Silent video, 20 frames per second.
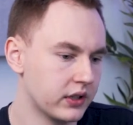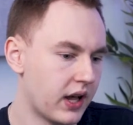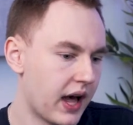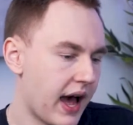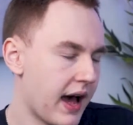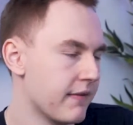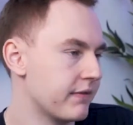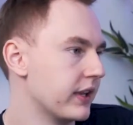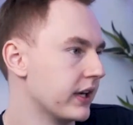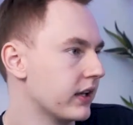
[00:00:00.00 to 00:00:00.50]

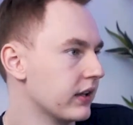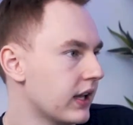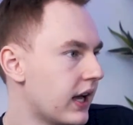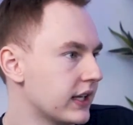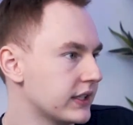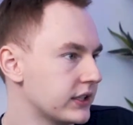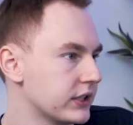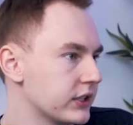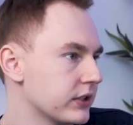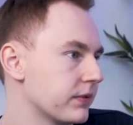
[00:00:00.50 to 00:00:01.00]
have the
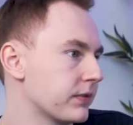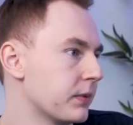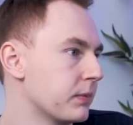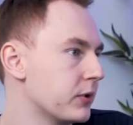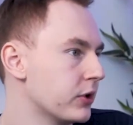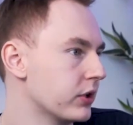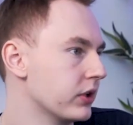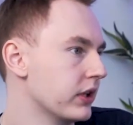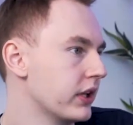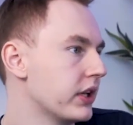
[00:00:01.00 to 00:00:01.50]
classes of
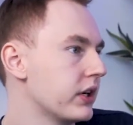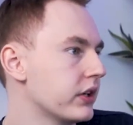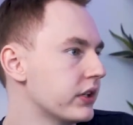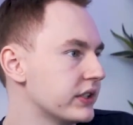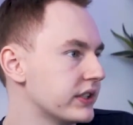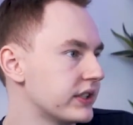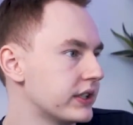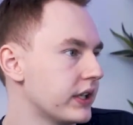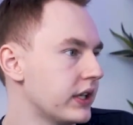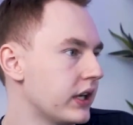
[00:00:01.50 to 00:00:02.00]
computer
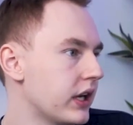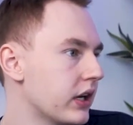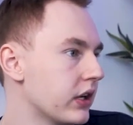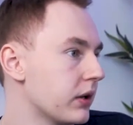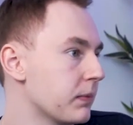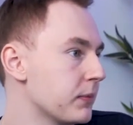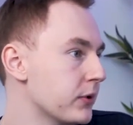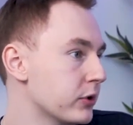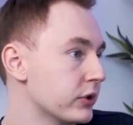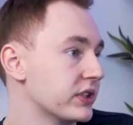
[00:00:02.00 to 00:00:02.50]
literacy and
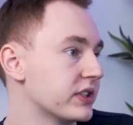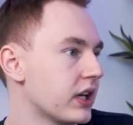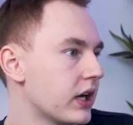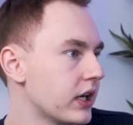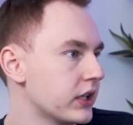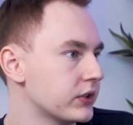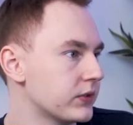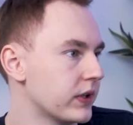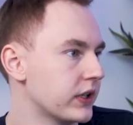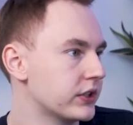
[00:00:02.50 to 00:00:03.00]
computer
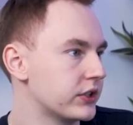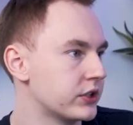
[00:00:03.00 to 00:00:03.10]
science, right?